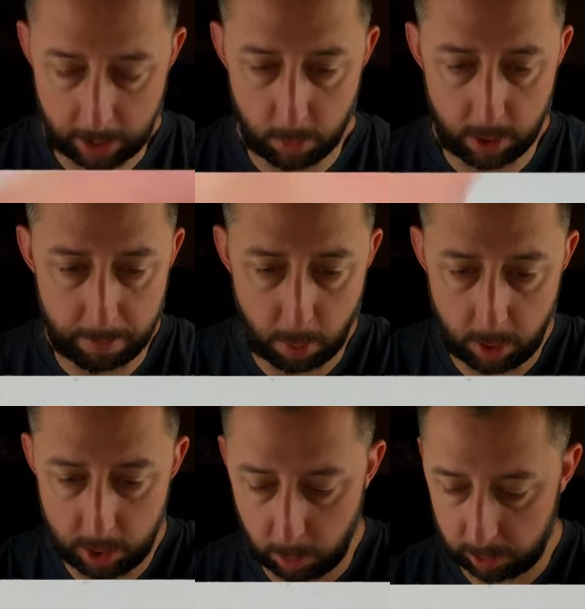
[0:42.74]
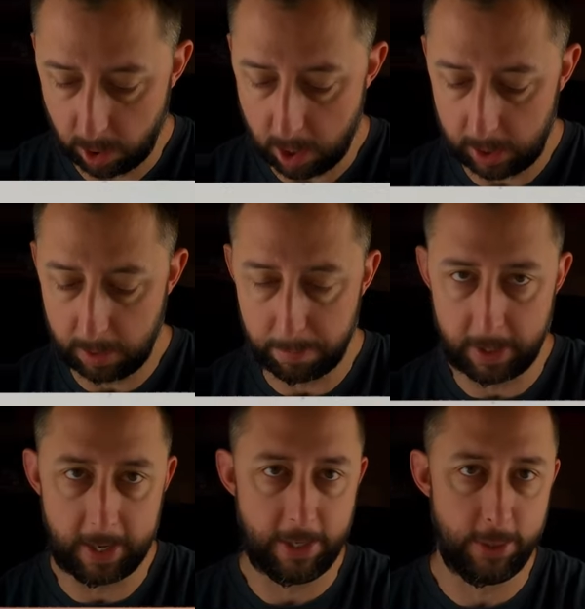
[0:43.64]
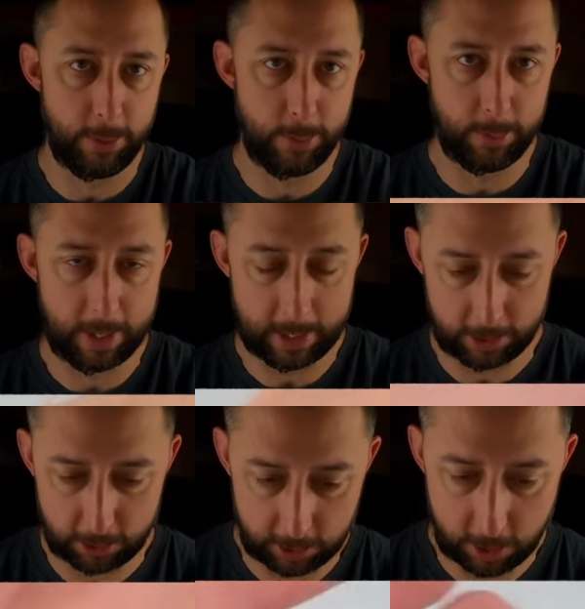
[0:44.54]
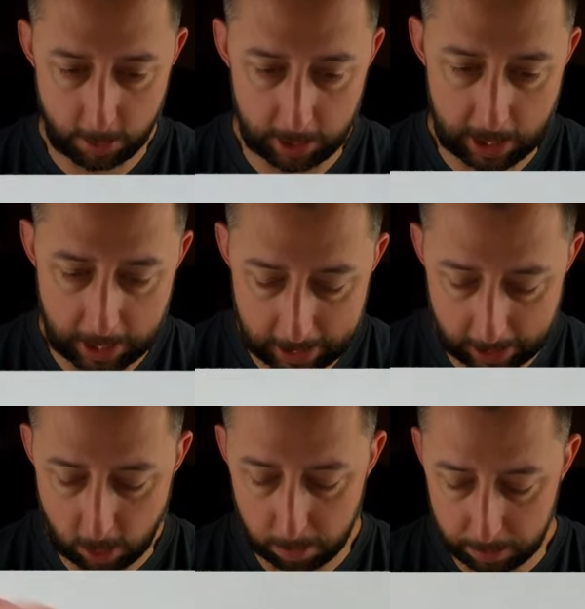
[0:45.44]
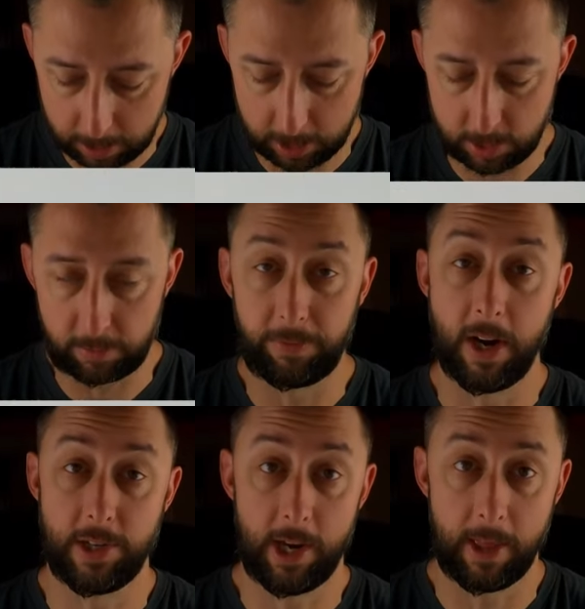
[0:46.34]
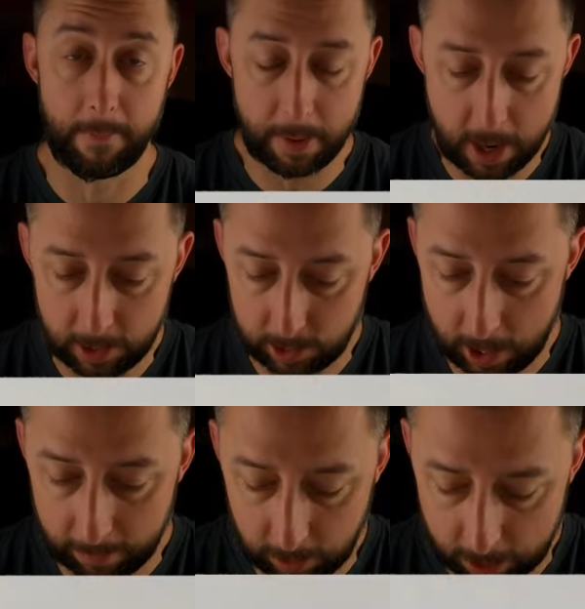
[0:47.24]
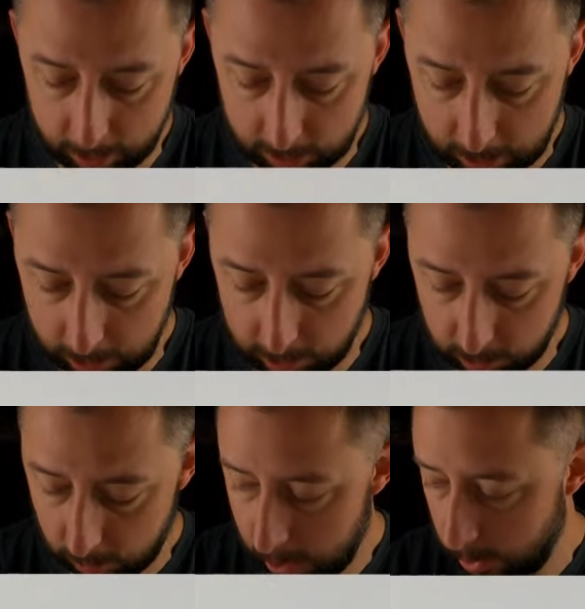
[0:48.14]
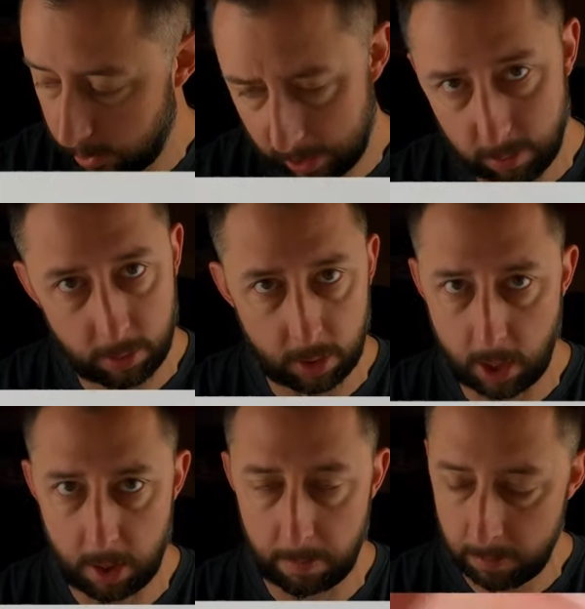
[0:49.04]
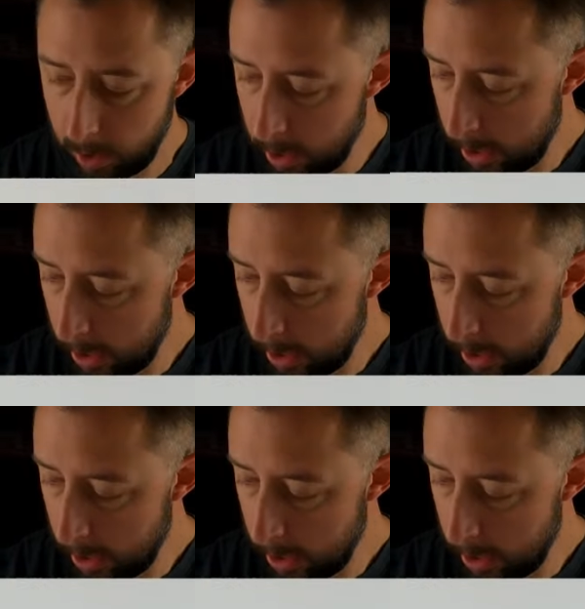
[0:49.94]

I don't want to bore you with talking, but I do like to show that, hey, I opened these fresh out of the box. I have not seen these grades. I don't look at them